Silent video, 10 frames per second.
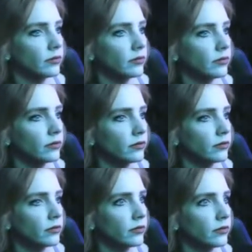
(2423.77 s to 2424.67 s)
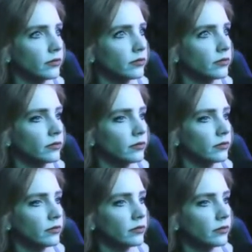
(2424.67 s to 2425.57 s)

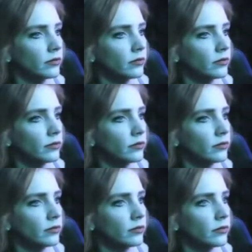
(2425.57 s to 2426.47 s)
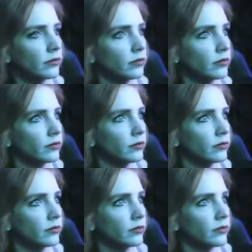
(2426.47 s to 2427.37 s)

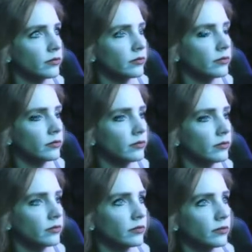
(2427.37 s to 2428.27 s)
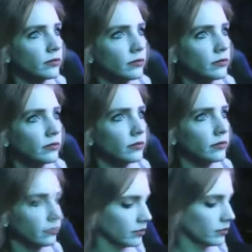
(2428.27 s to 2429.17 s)

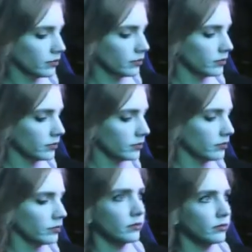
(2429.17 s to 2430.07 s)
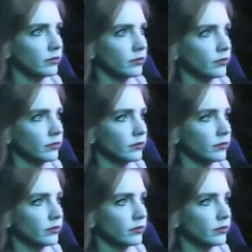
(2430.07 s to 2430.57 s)
The person shown says nothing.